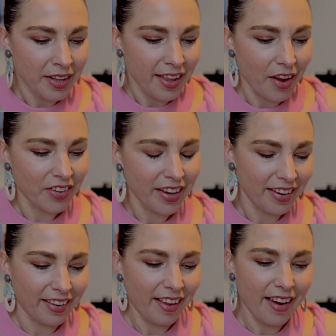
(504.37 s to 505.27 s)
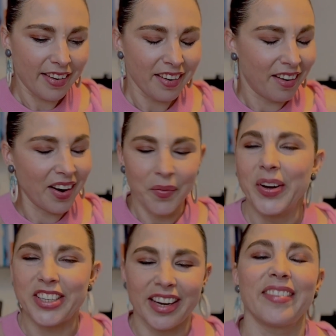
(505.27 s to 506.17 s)
I think, like, oh, I
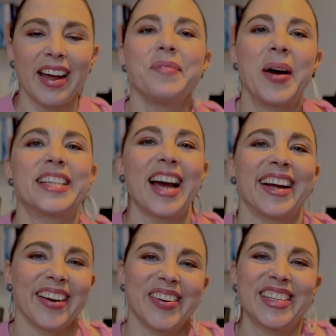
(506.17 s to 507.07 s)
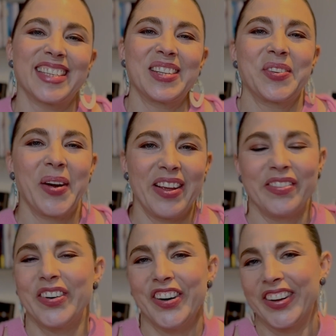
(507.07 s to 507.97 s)
wish I'd have had my diagnosis at
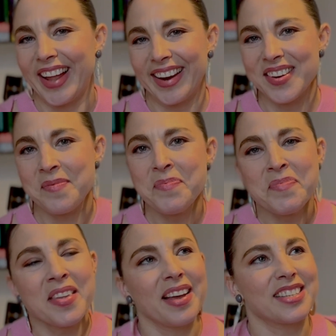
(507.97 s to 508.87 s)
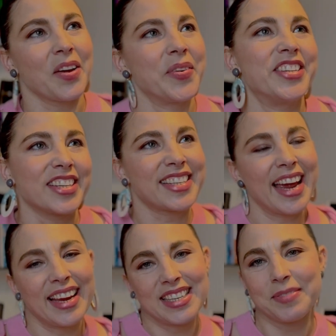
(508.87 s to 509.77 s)
24, like, that's only just
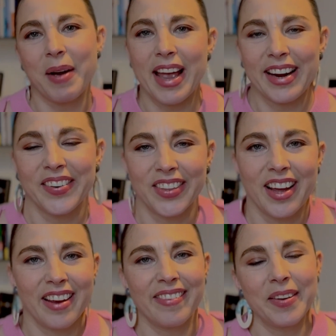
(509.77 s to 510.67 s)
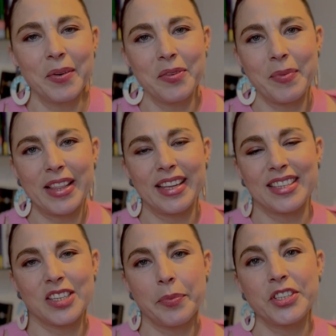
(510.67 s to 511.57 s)
getting into my adult life, it would have made
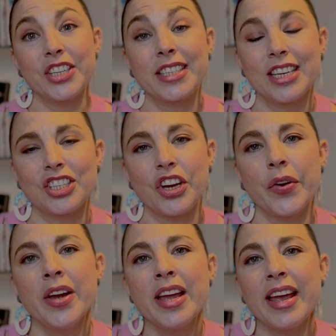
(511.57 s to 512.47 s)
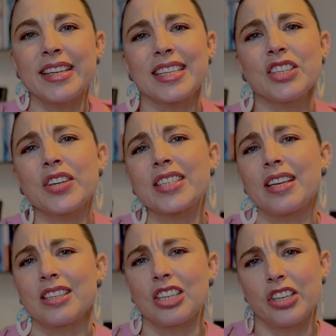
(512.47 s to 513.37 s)
things so much easier. So it's
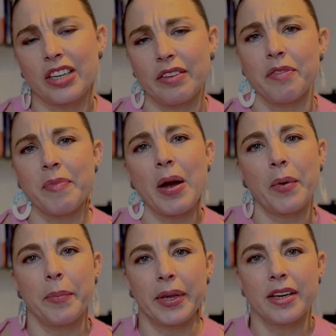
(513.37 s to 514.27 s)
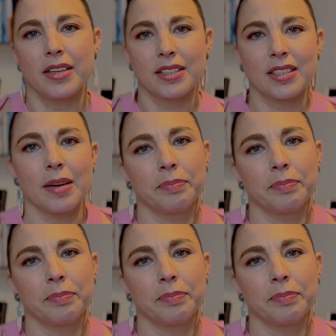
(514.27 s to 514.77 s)
interesting to look at it from that way, because,